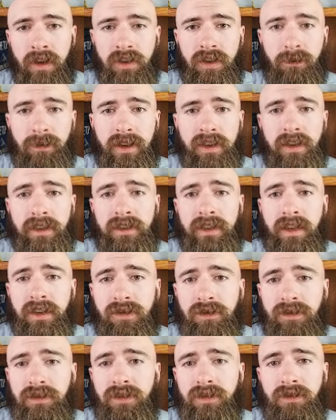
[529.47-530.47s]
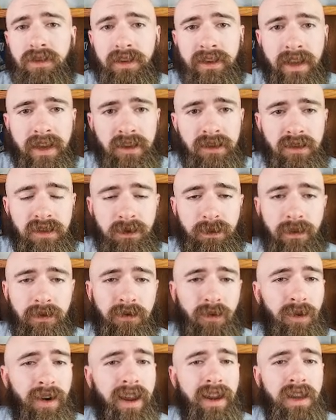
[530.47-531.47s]
to be the teachers to the nations
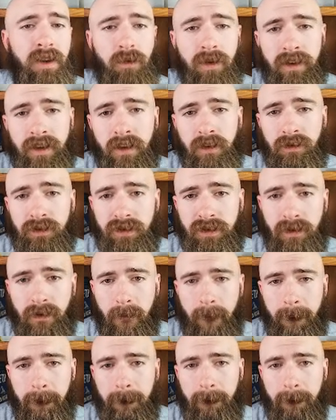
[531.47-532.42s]
before anyone else.